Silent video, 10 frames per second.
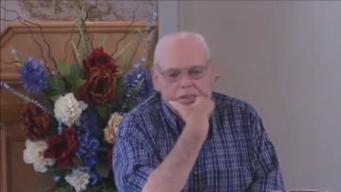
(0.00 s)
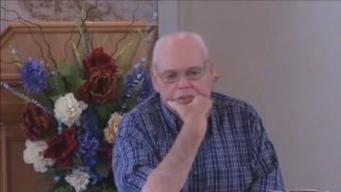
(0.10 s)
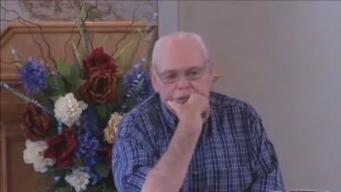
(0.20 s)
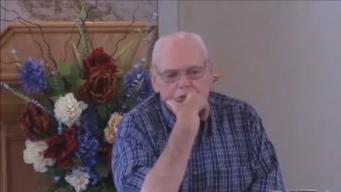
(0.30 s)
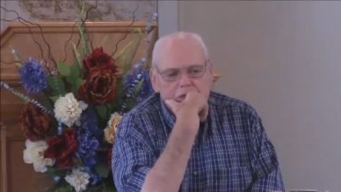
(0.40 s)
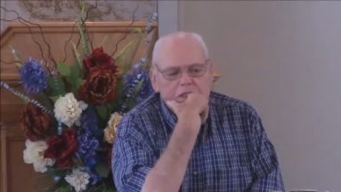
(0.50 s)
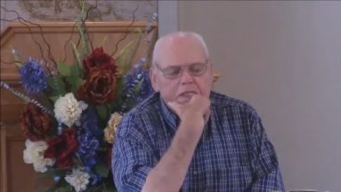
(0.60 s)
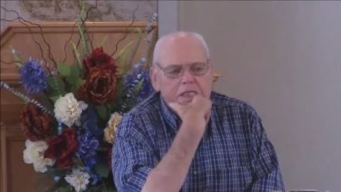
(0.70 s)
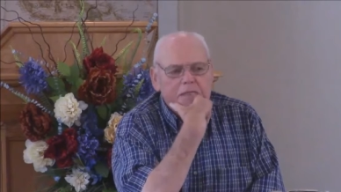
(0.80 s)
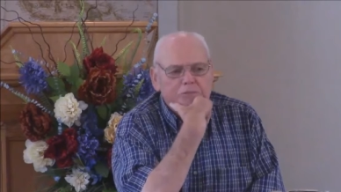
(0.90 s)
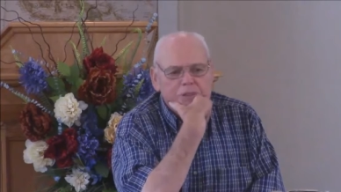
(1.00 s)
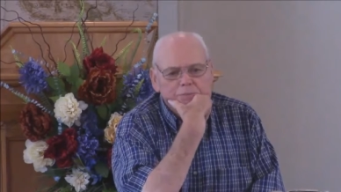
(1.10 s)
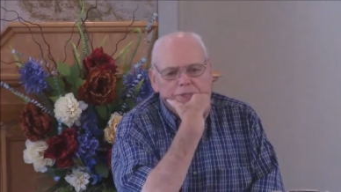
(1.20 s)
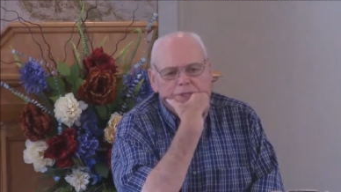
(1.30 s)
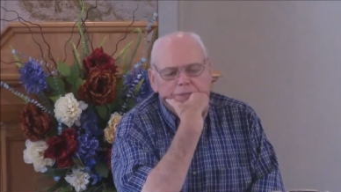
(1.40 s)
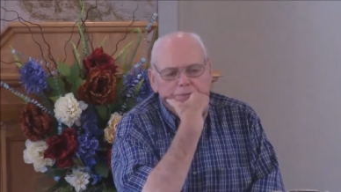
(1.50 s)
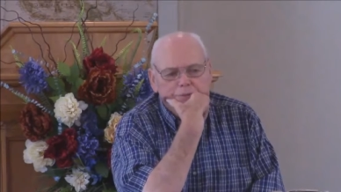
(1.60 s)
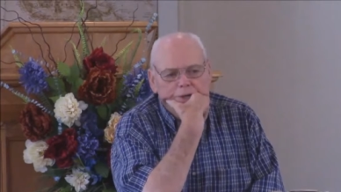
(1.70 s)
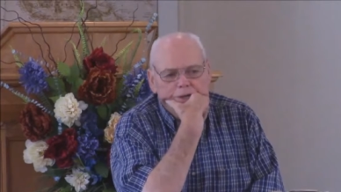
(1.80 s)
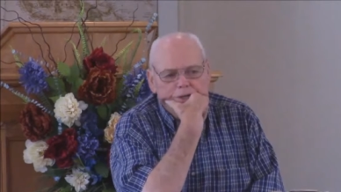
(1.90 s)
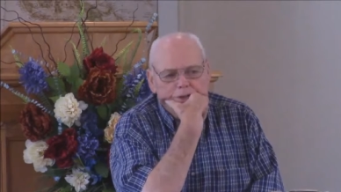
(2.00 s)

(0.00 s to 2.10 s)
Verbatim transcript: during that time,